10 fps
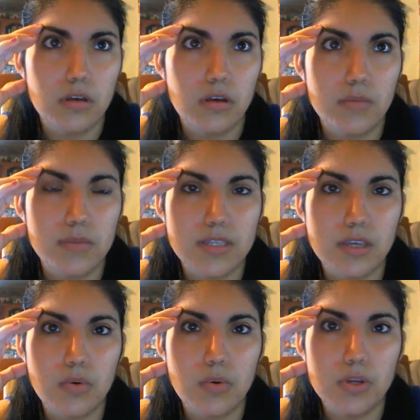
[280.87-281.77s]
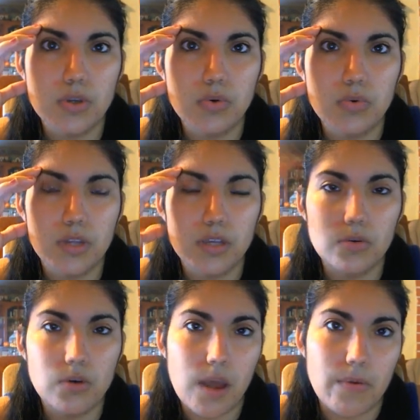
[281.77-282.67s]
It's like, who are you? Like,
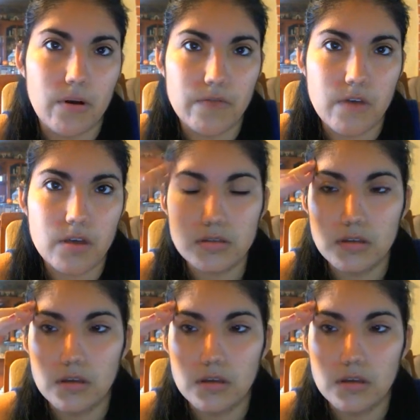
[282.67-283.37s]
you're not perfect.